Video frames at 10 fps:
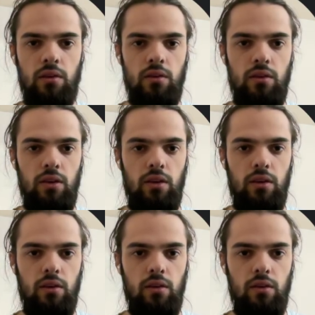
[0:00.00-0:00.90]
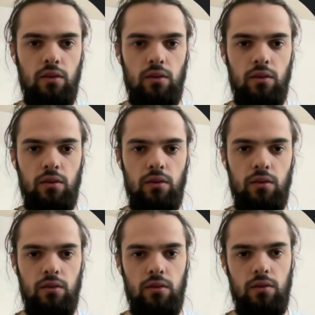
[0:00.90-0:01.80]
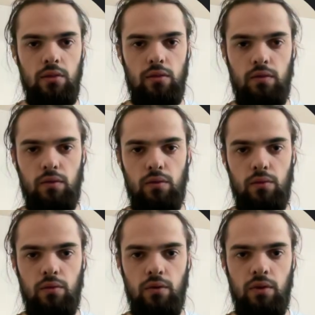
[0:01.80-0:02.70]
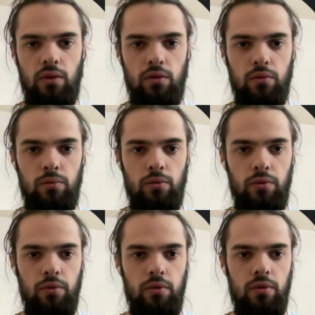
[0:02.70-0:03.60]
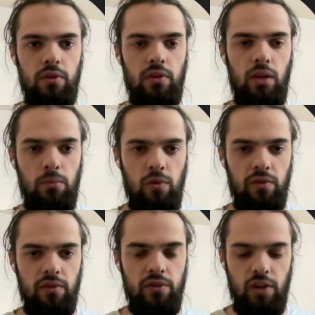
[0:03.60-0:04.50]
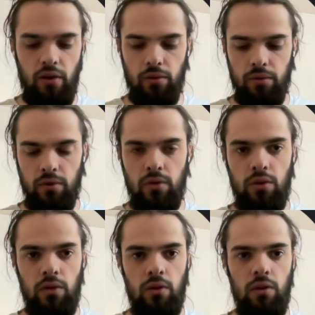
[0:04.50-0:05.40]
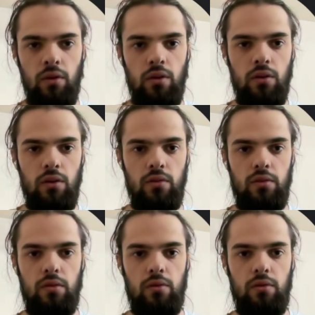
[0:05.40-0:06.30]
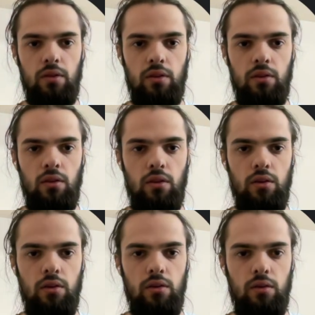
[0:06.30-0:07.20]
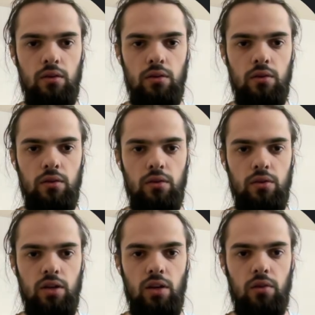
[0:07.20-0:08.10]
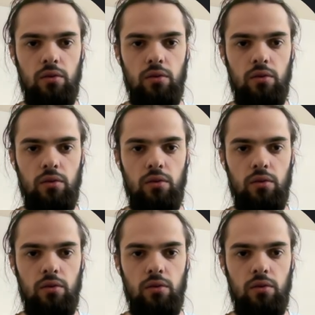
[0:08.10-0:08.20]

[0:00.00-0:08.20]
click, it will output the name of the child, console.log child.